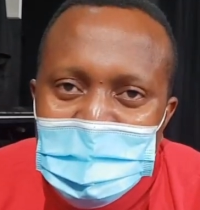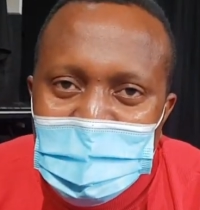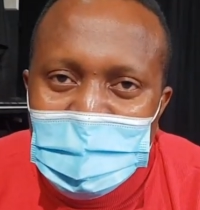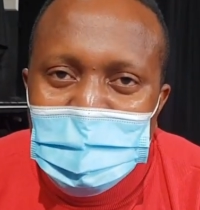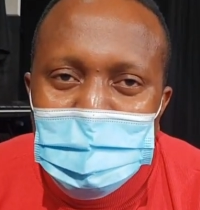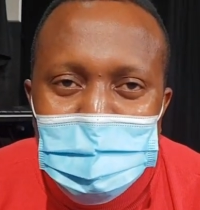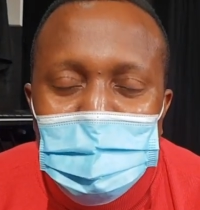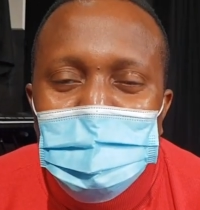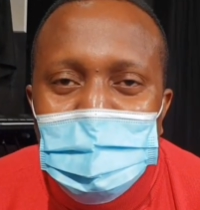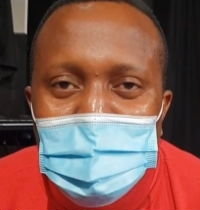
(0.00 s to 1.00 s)
Uh,
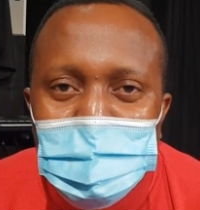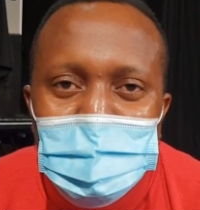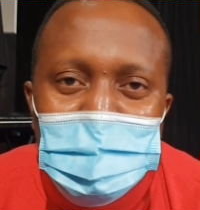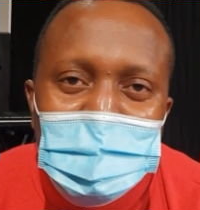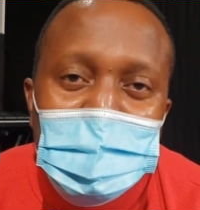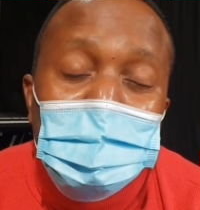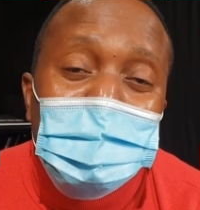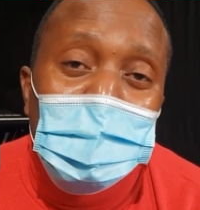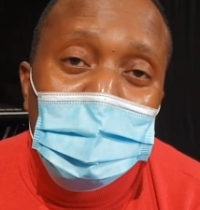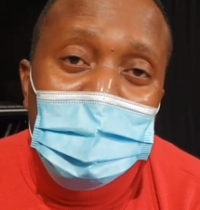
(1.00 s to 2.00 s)
make sure that you keep
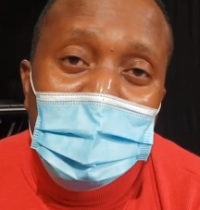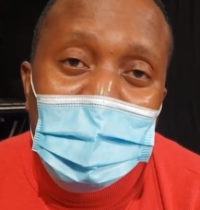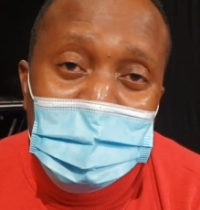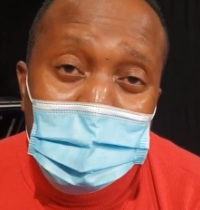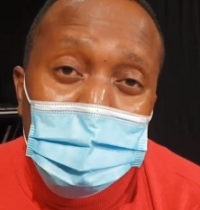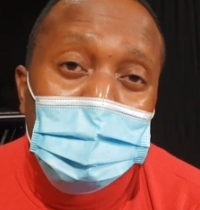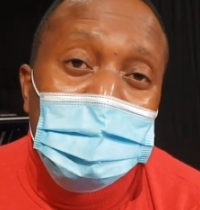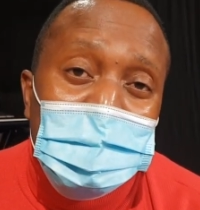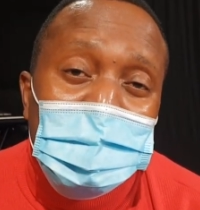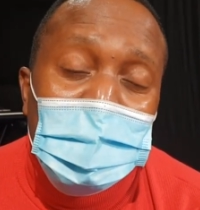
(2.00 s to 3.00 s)
following her and support
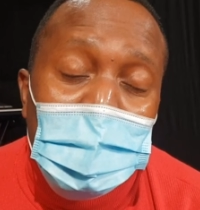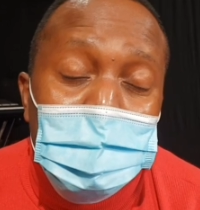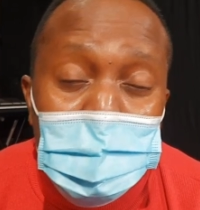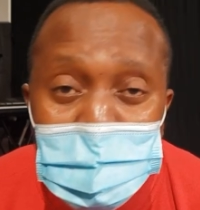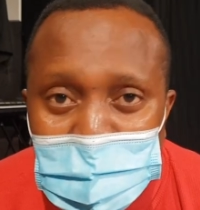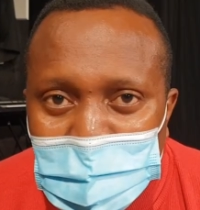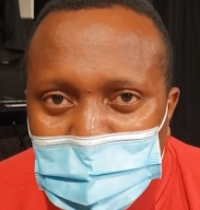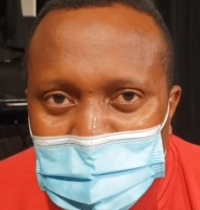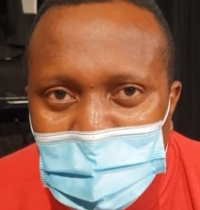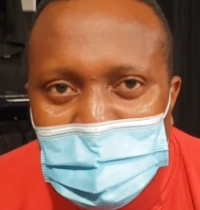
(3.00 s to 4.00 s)
her music
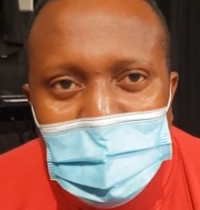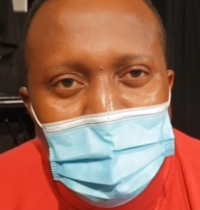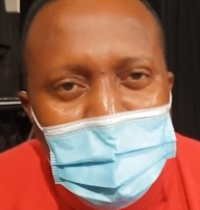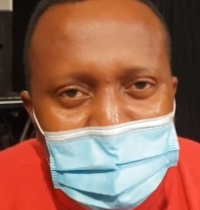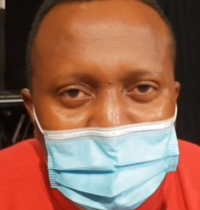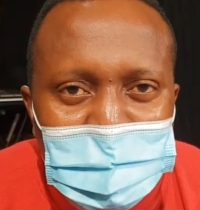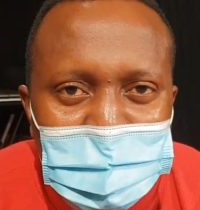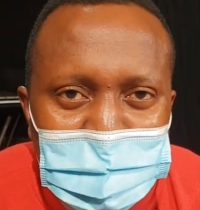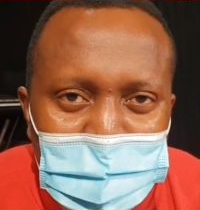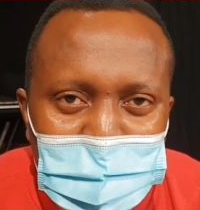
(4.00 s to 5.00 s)
because she has a lot
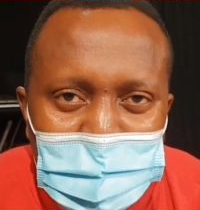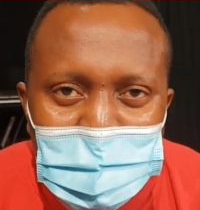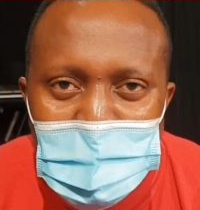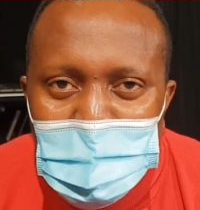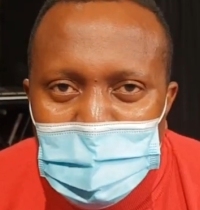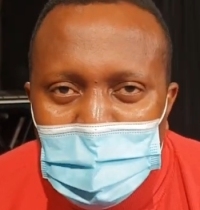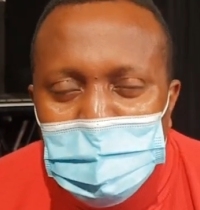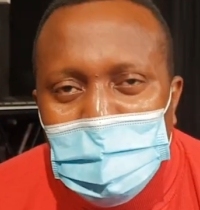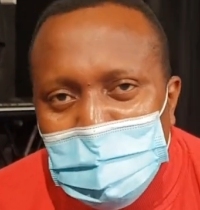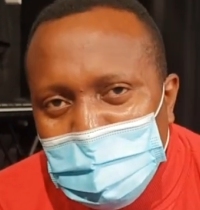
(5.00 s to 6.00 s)
for you.
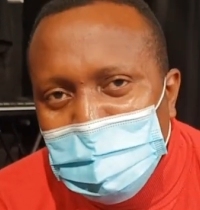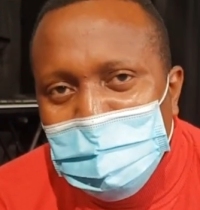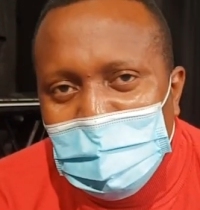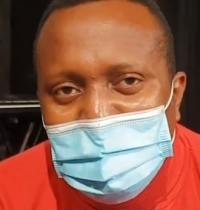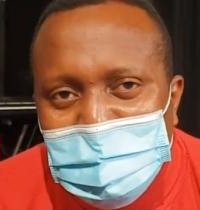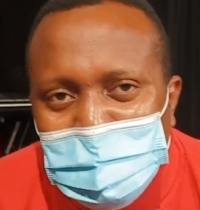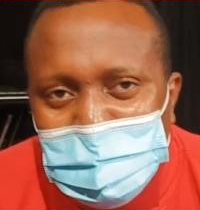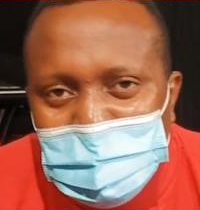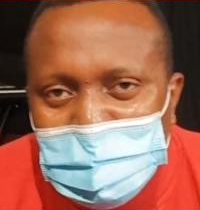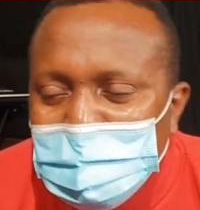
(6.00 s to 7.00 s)
One word to your fans
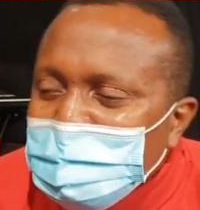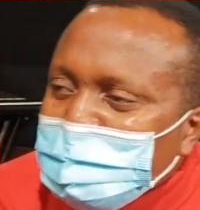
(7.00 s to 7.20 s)
watching you.